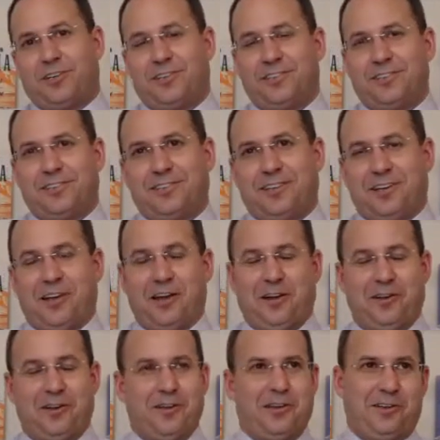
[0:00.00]
and
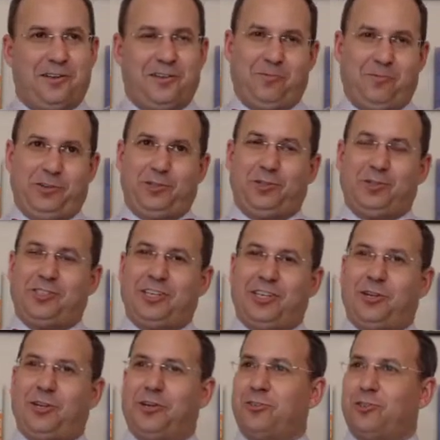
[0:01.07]
yeah, what you just
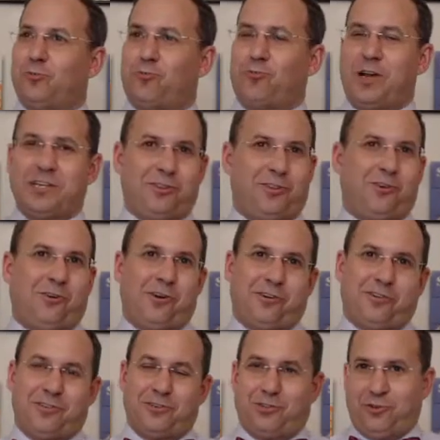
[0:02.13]
said goes right to the heart
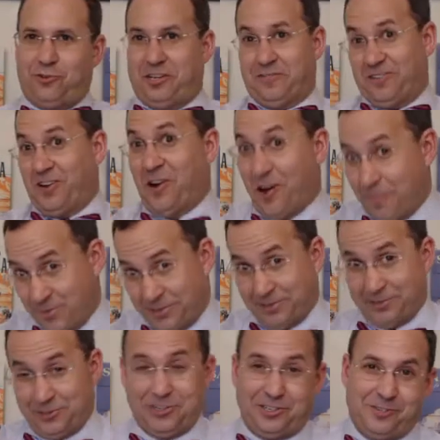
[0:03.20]
of the duty of
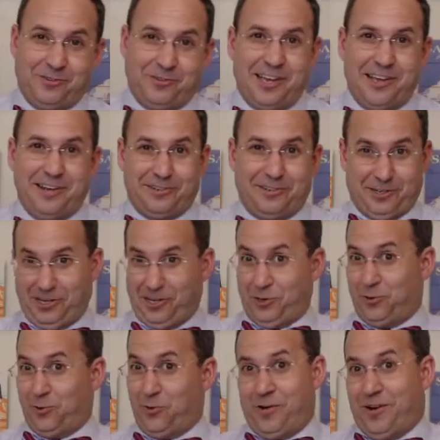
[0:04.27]
competency. You can't.
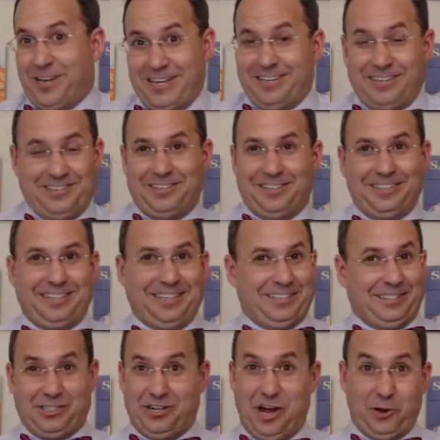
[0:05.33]

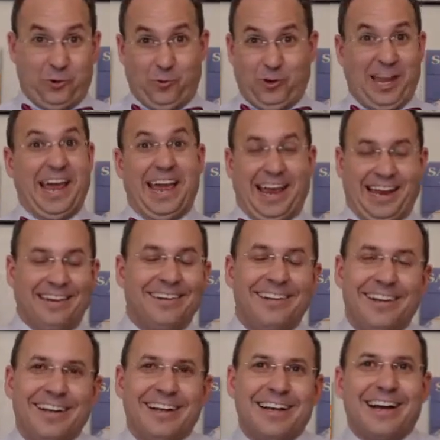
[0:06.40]
It's not okay.
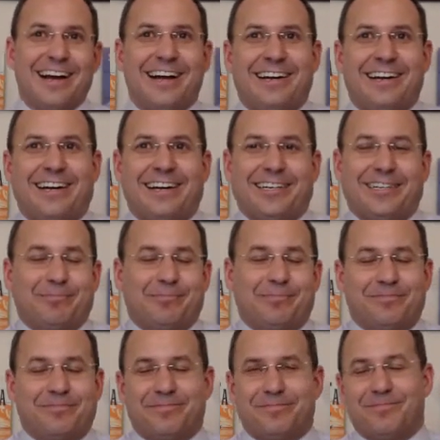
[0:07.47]

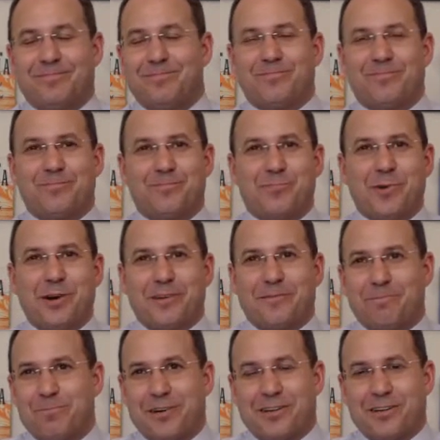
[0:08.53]

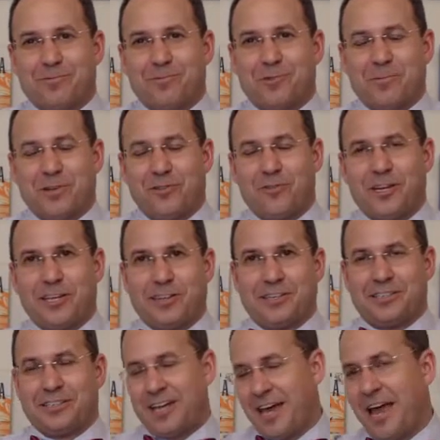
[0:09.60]
But when we look at
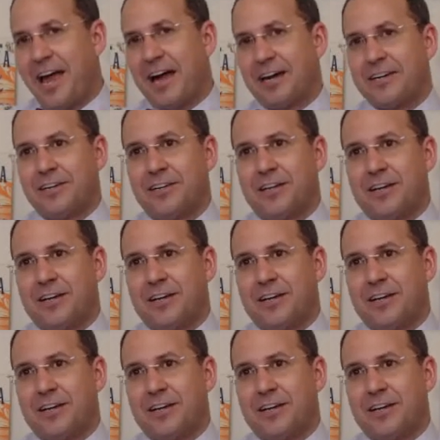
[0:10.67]
the tech,